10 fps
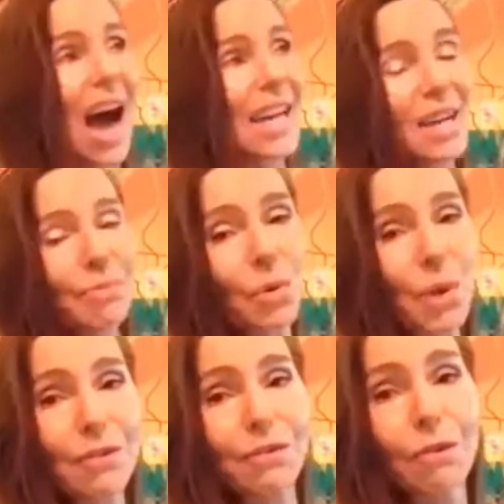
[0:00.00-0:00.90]
I am
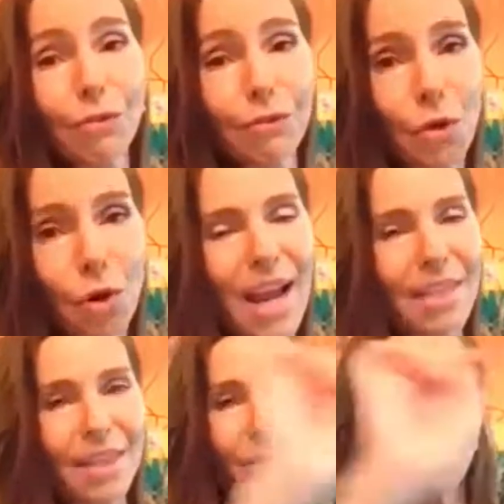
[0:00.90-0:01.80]
grateful for,
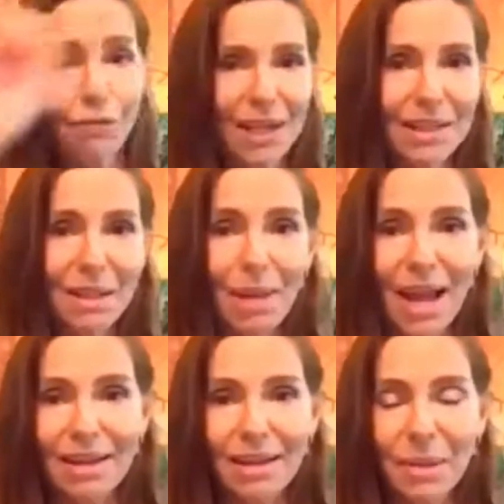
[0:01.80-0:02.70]
and then you fill in the
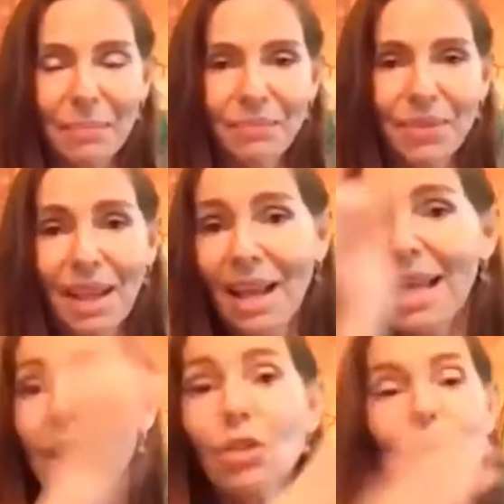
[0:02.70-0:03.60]
blank.
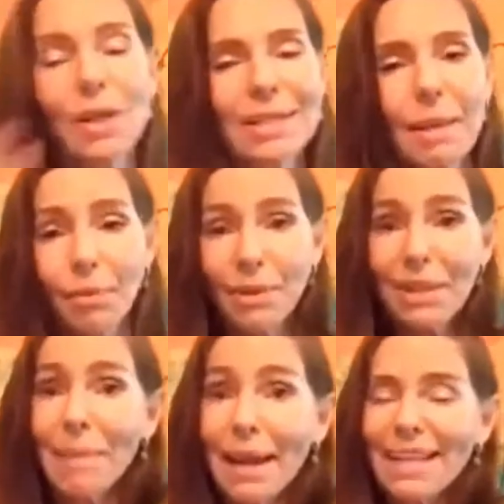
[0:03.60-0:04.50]
Like, for example,
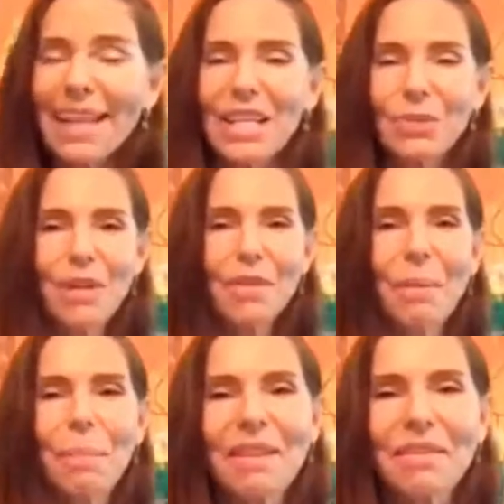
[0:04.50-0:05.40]
in my case, one of
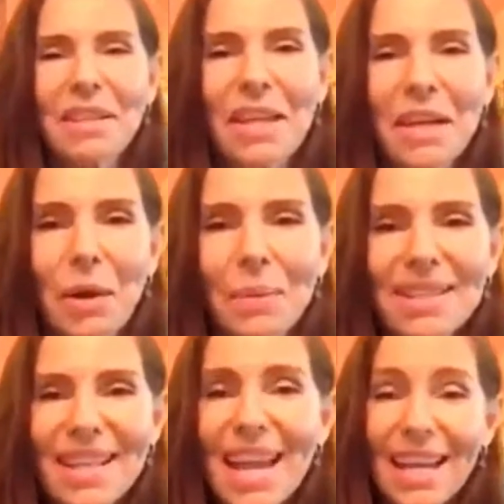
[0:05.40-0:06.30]
the main things I
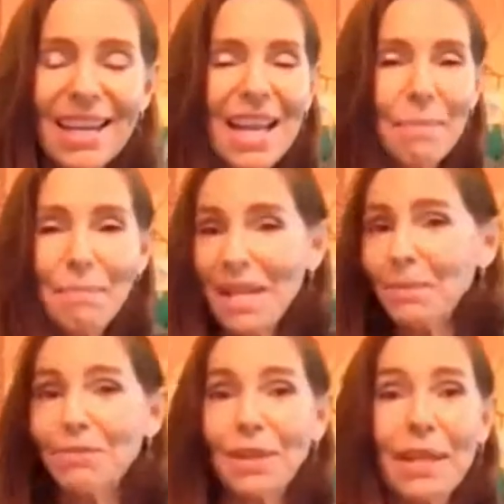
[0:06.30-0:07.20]
always say makes
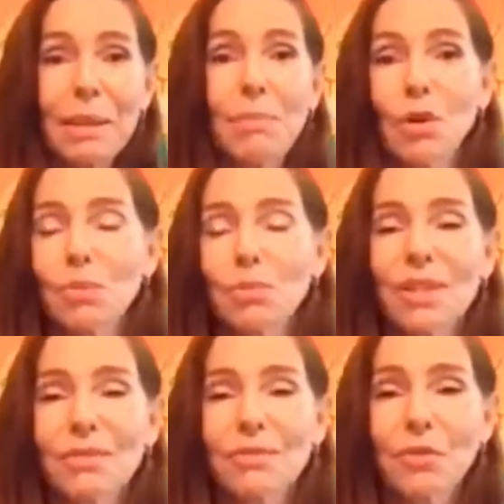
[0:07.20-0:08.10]
me feel that the most
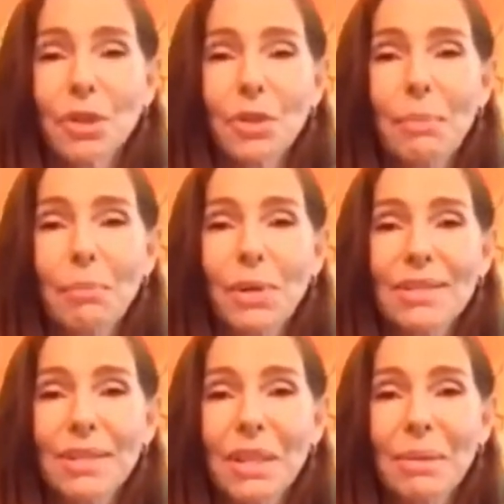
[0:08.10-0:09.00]
fortunate
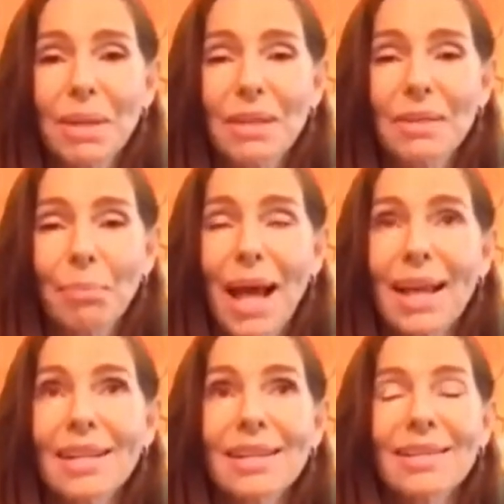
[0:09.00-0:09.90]
person in the
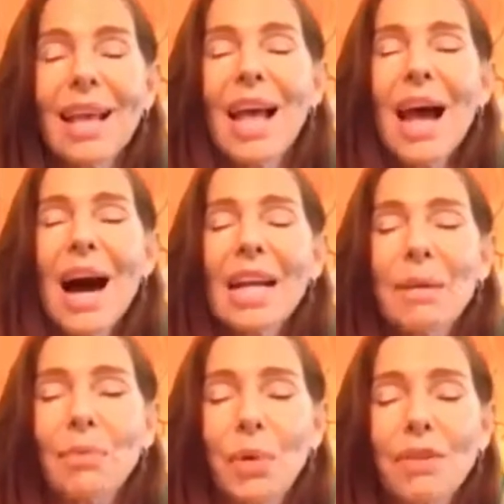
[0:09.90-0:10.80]
planet is, I
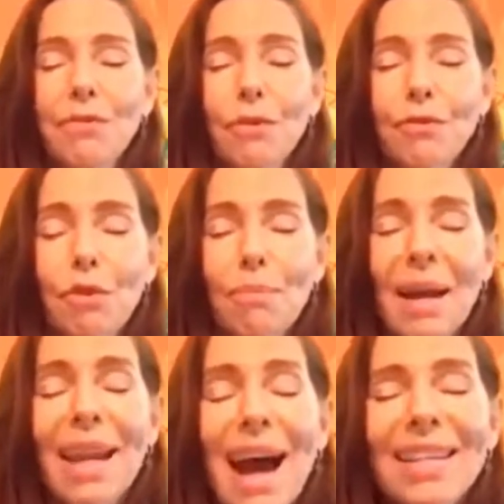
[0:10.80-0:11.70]
am grateful for
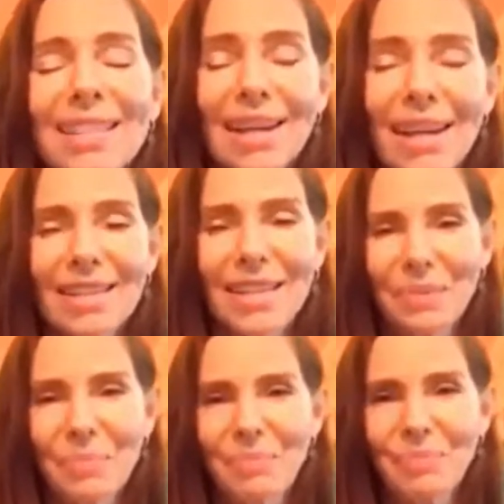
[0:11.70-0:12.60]
my eyesight.